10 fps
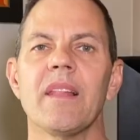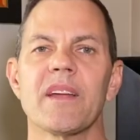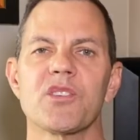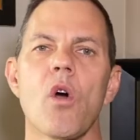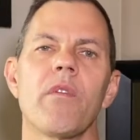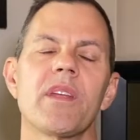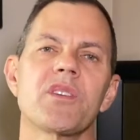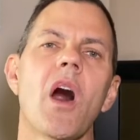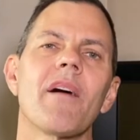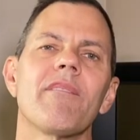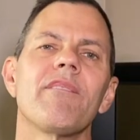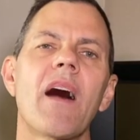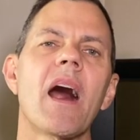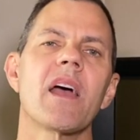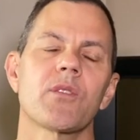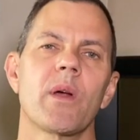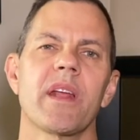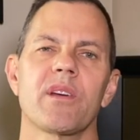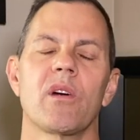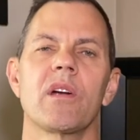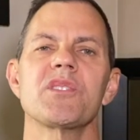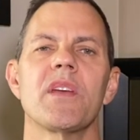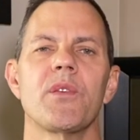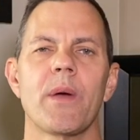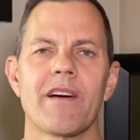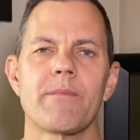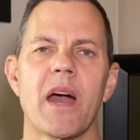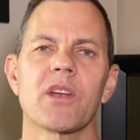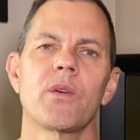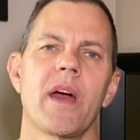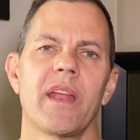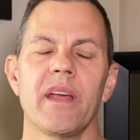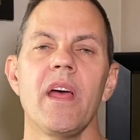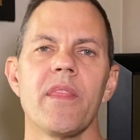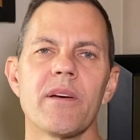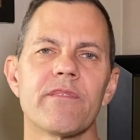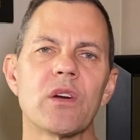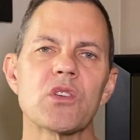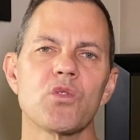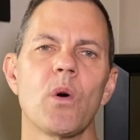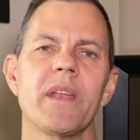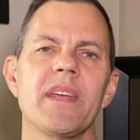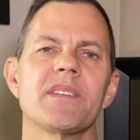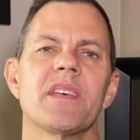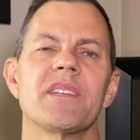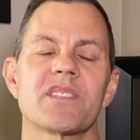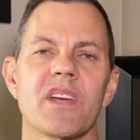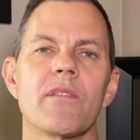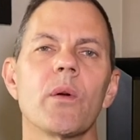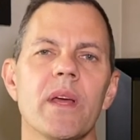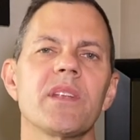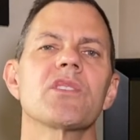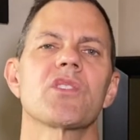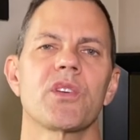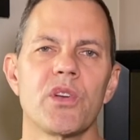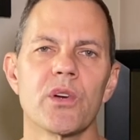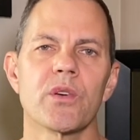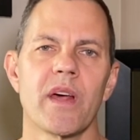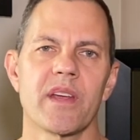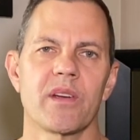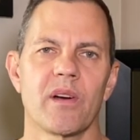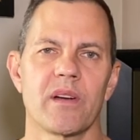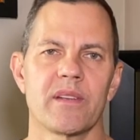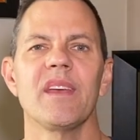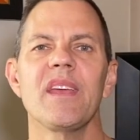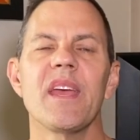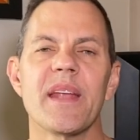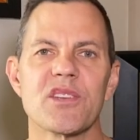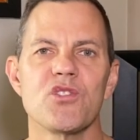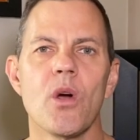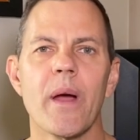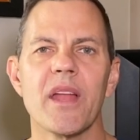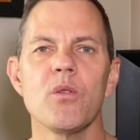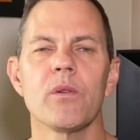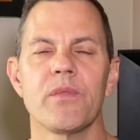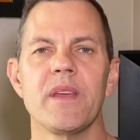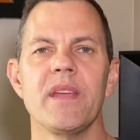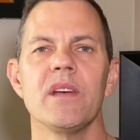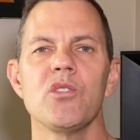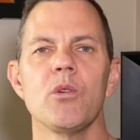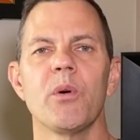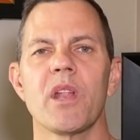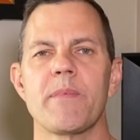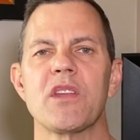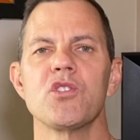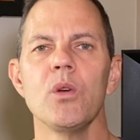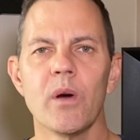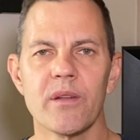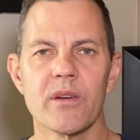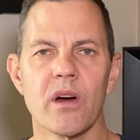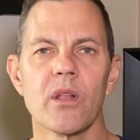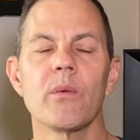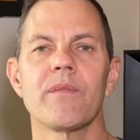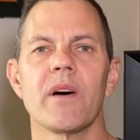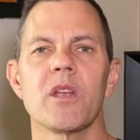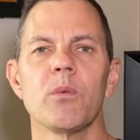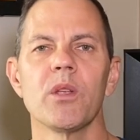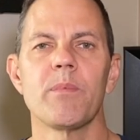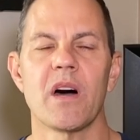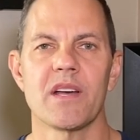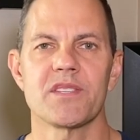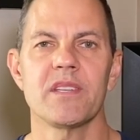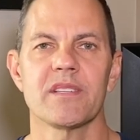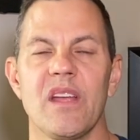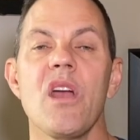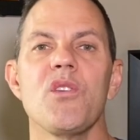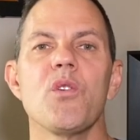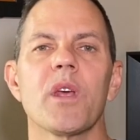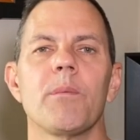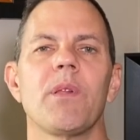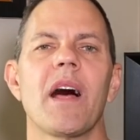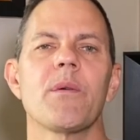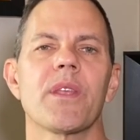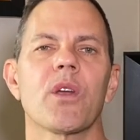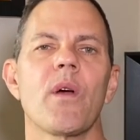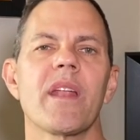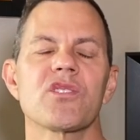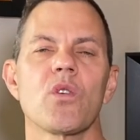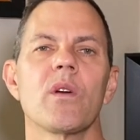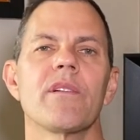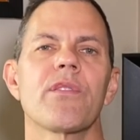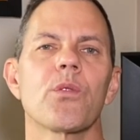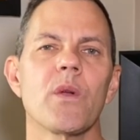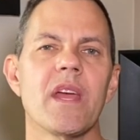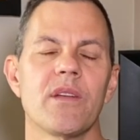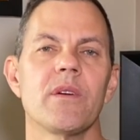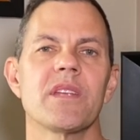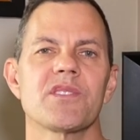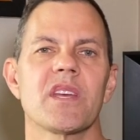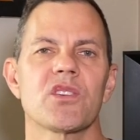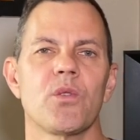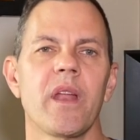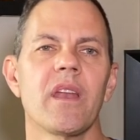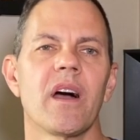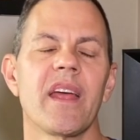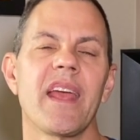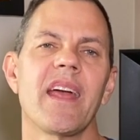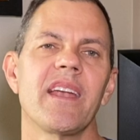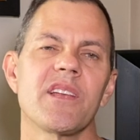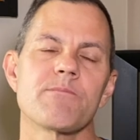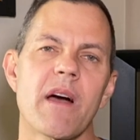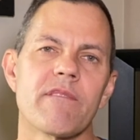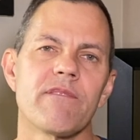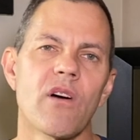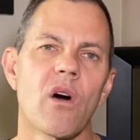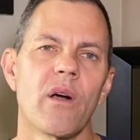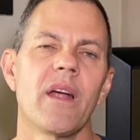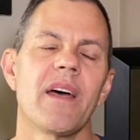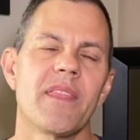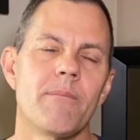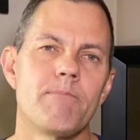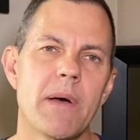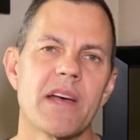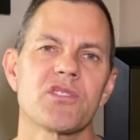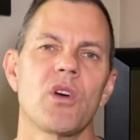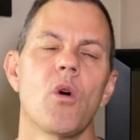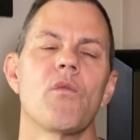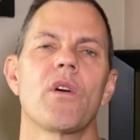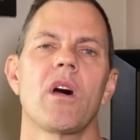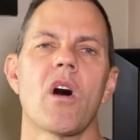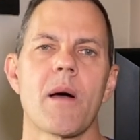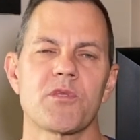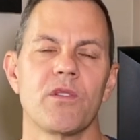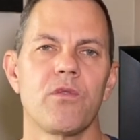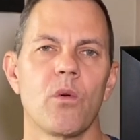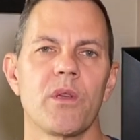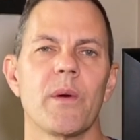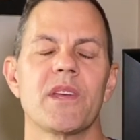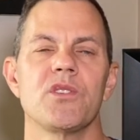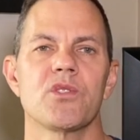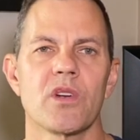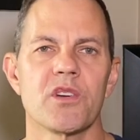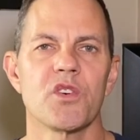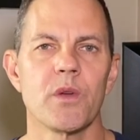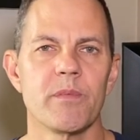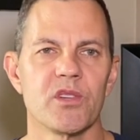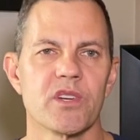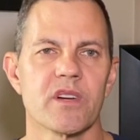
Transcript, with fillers: Let's go over the top five credit cards if you have bad credit. The first one is the Discover It Secured Credit Card. It has no annual fee. You put up a $200 refundable deposit. You can apply with a credit score of 300 to 629, and it is by far the best overall option for you as you start to rebuild your